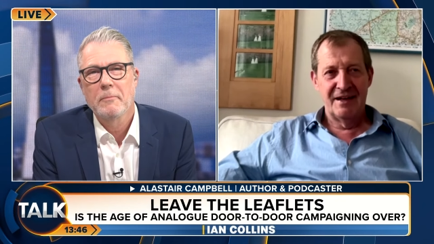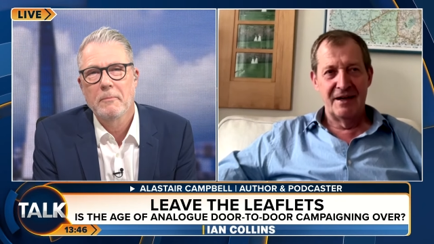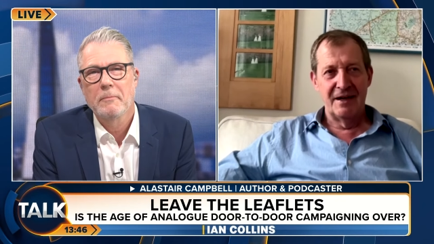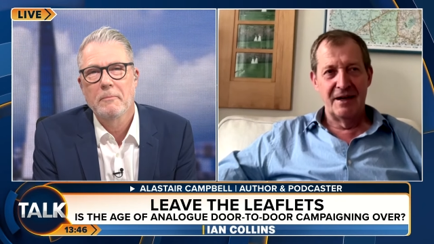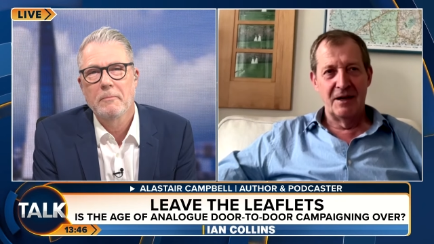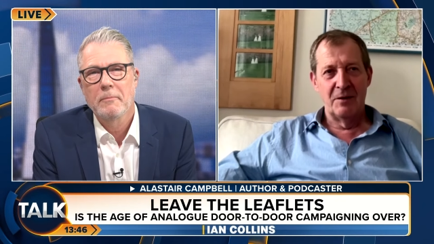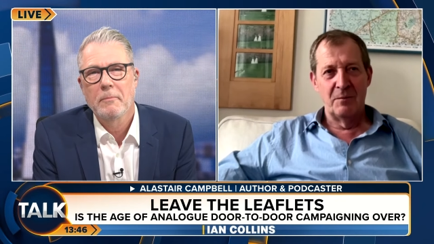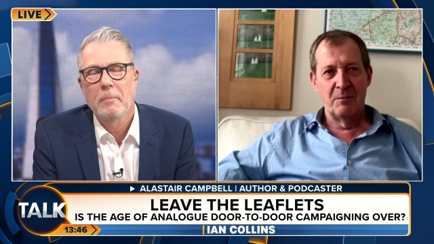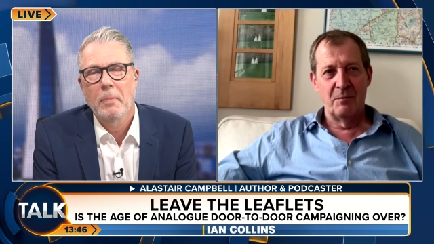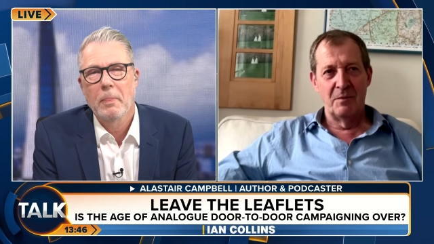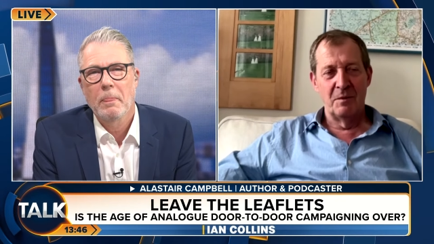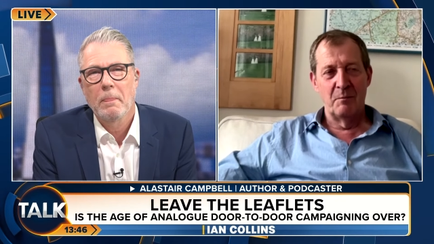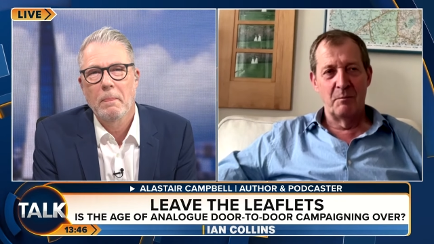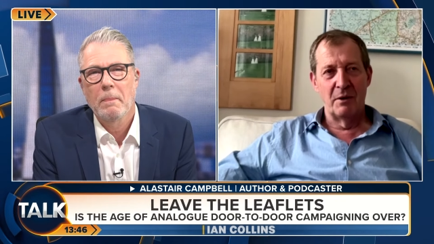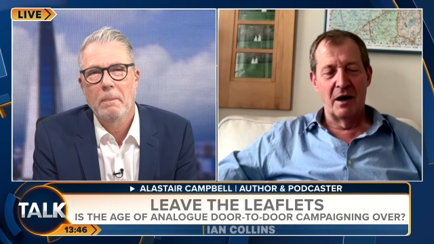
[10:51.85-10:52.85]

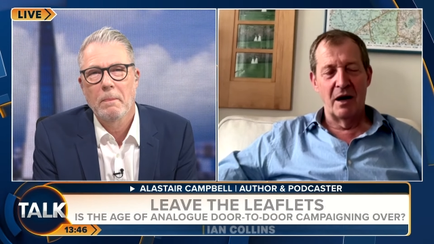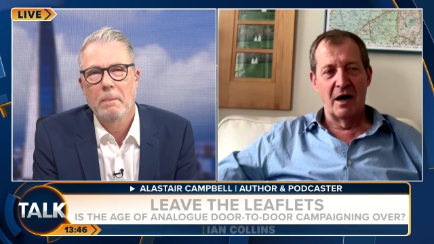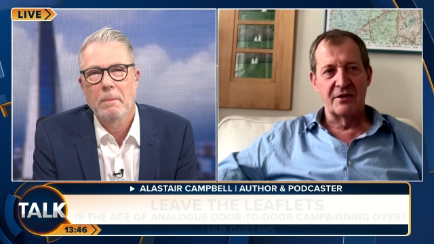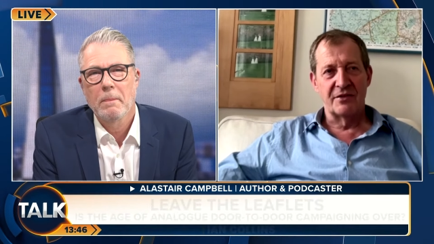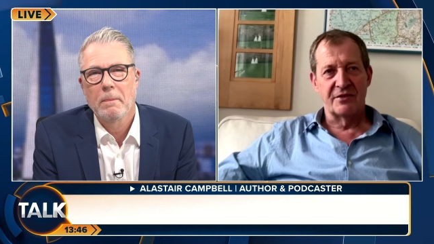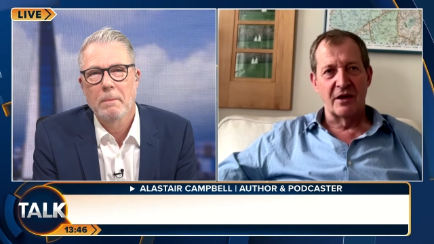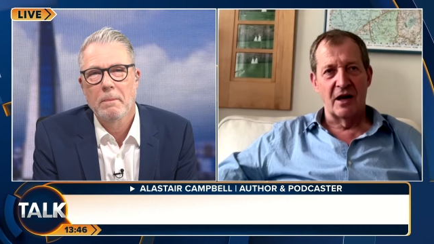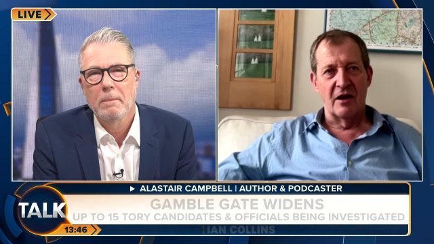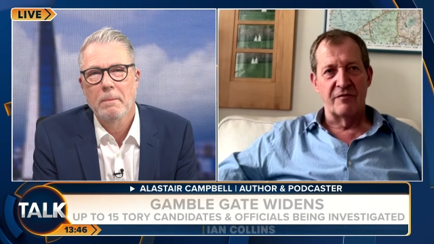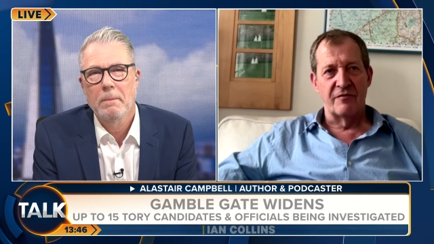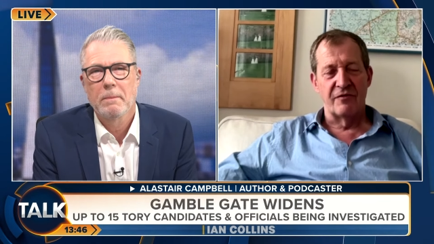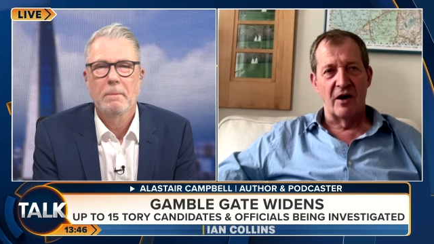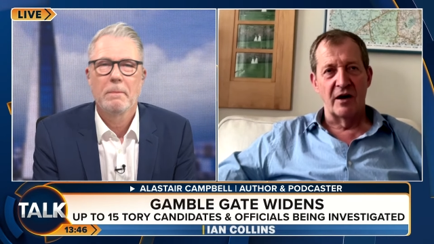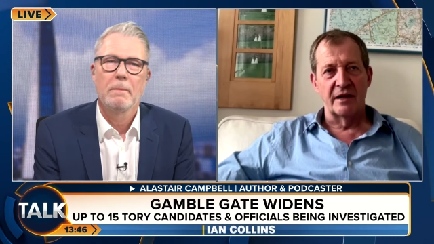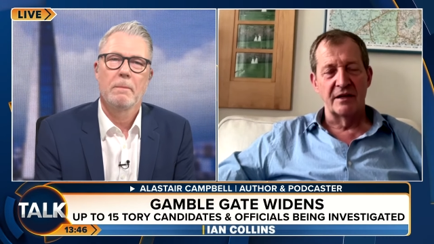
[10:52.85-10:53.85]
Speaker 1: But
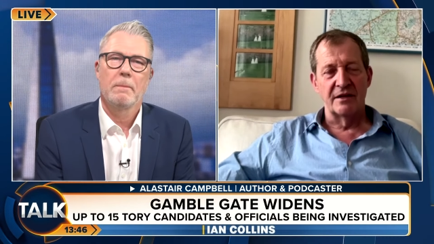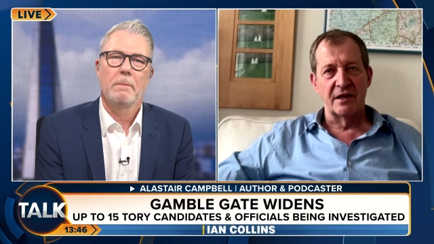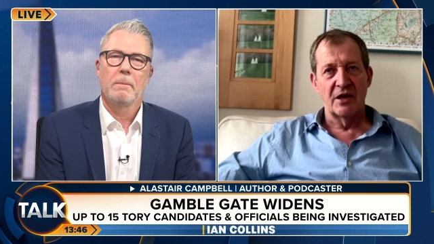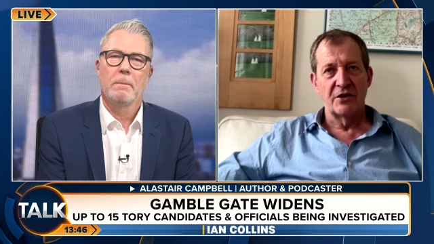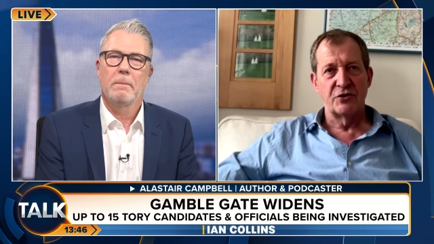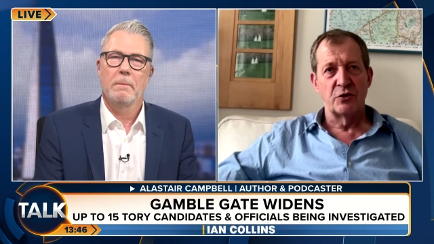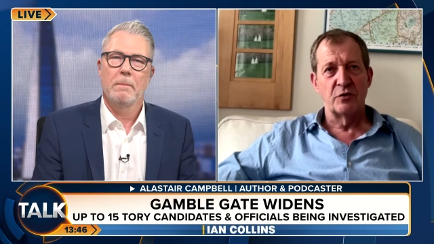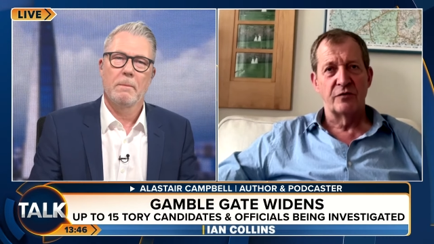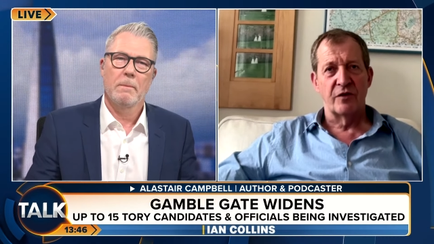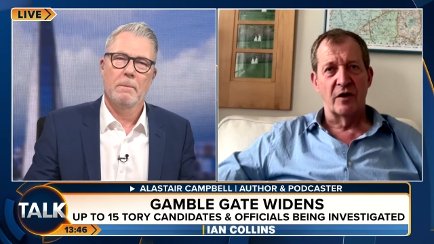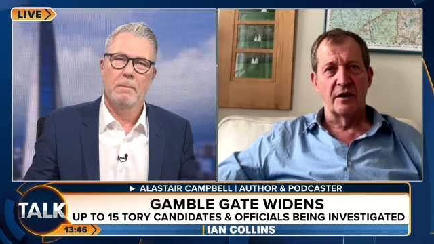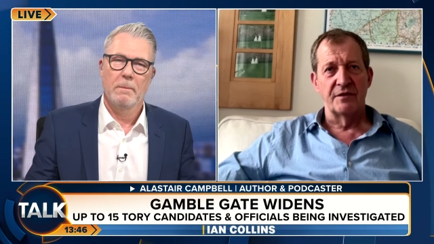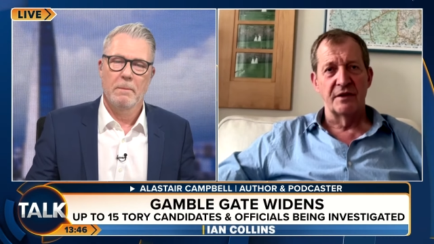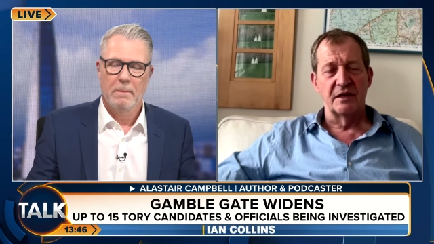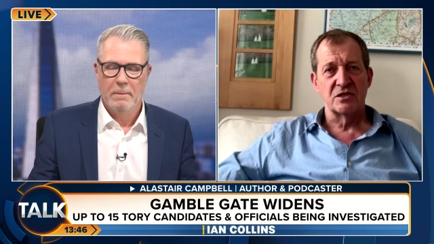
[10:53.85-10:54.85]
I do
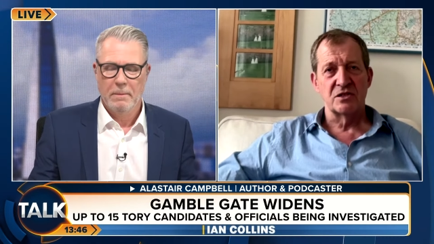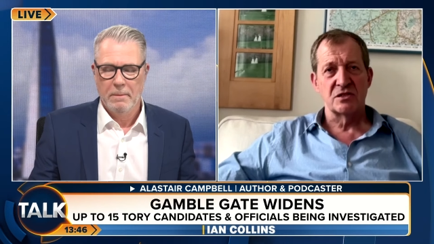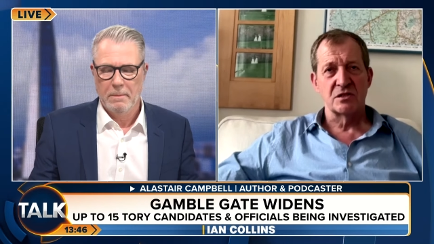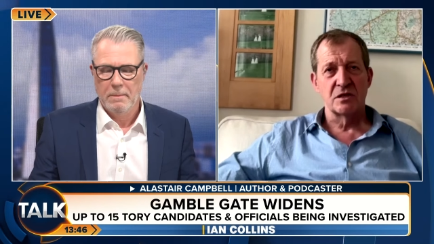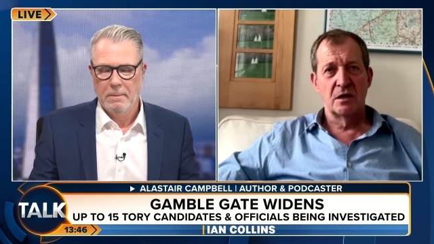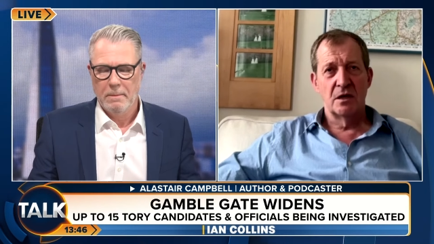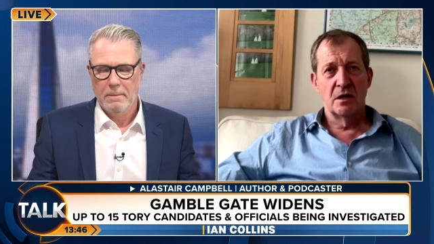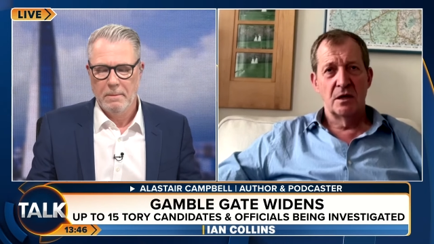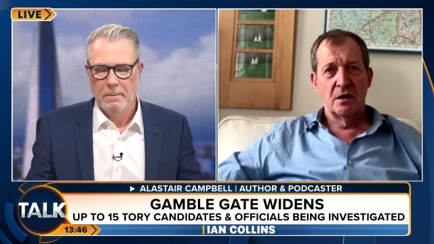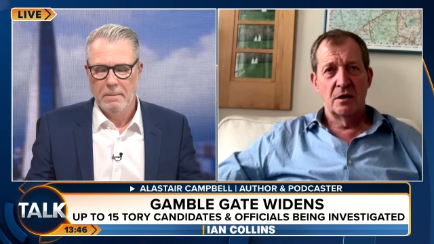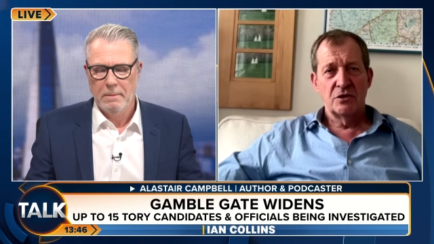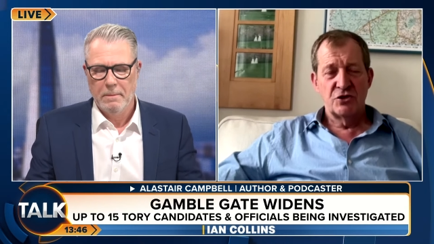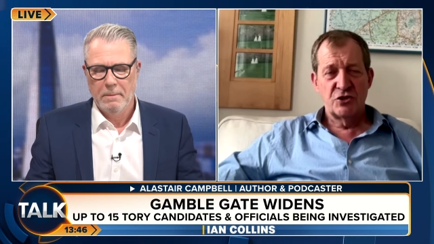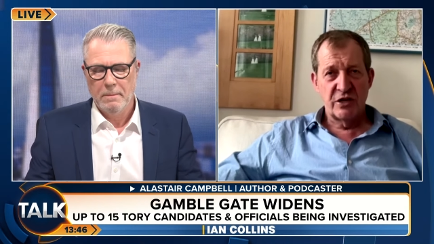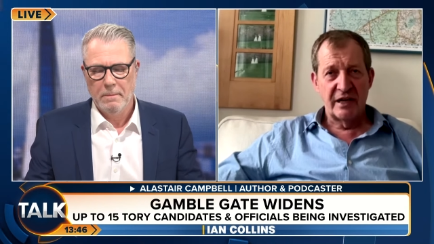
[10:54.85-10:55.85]
find this
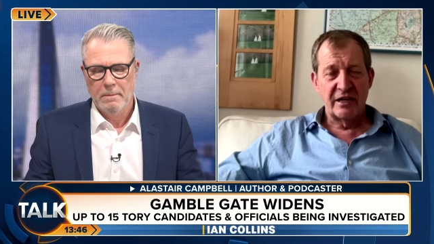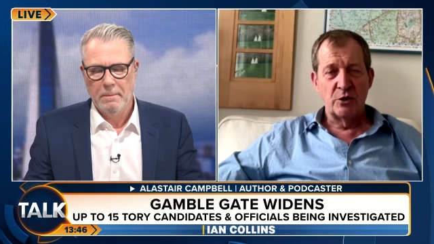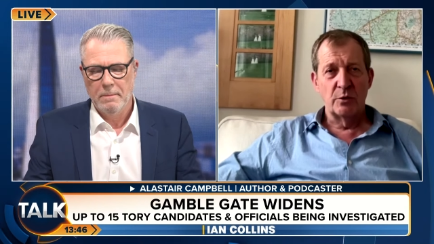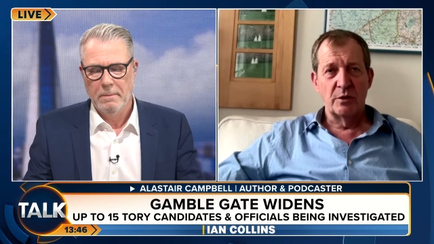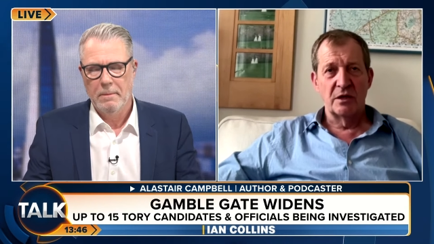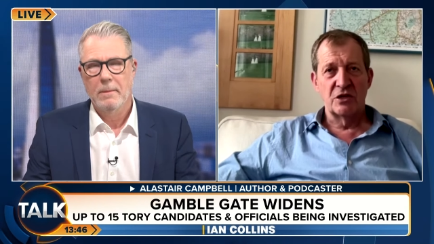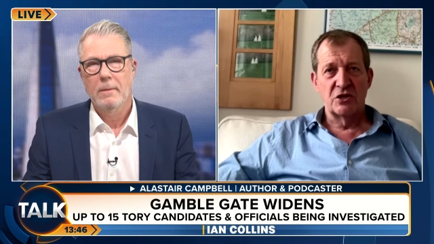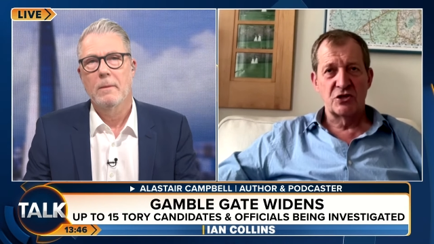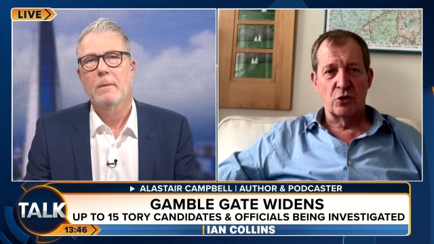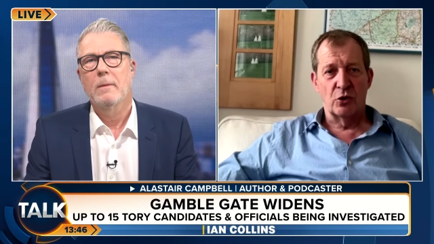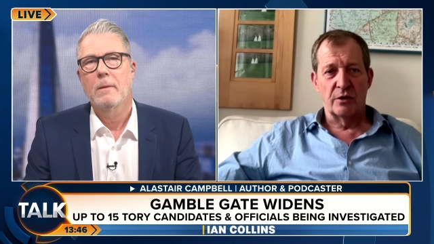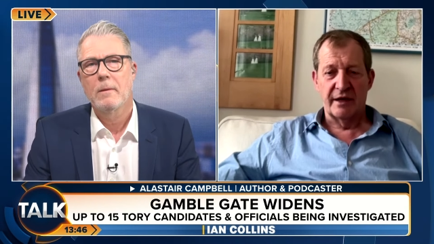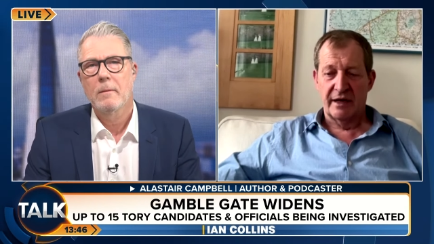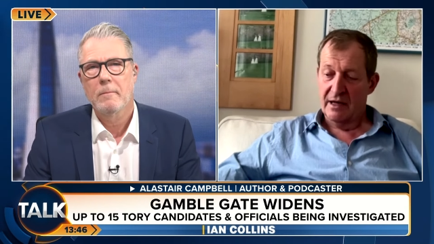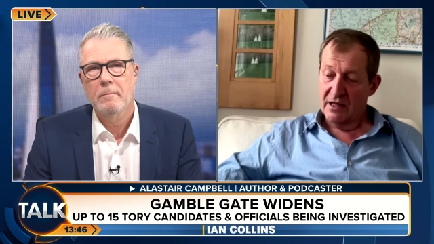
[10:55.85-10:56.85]
genuinely
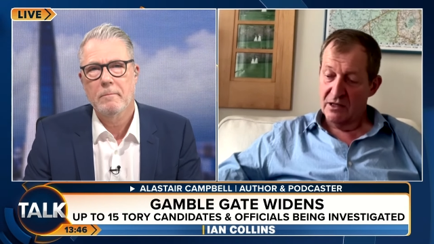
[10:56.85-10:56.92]
shocking.